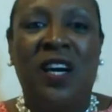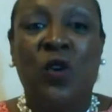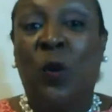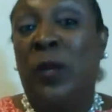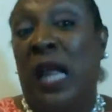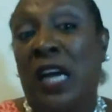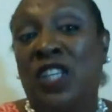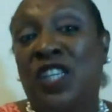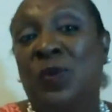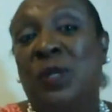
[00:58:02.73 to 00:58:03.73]
well,
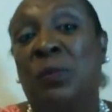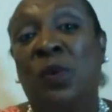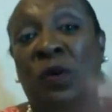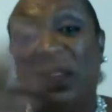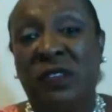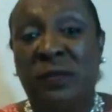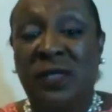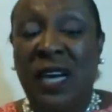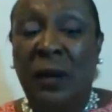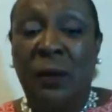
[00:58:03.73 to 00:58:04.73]
actually, she was moving from
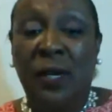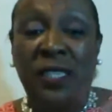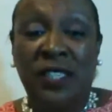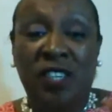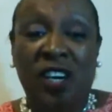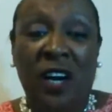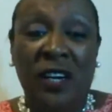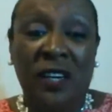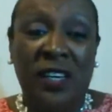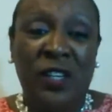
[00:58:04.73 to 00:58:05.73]
Taiwan to
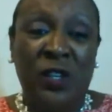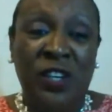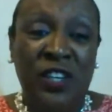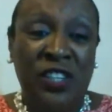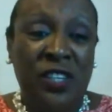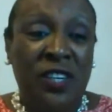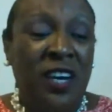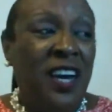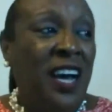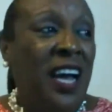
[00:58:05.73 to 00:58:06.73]
Jakarta, Indonesia.
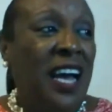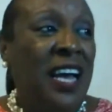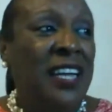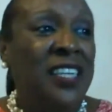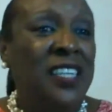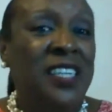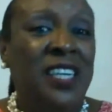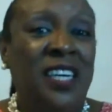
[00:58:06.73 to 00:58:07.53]
And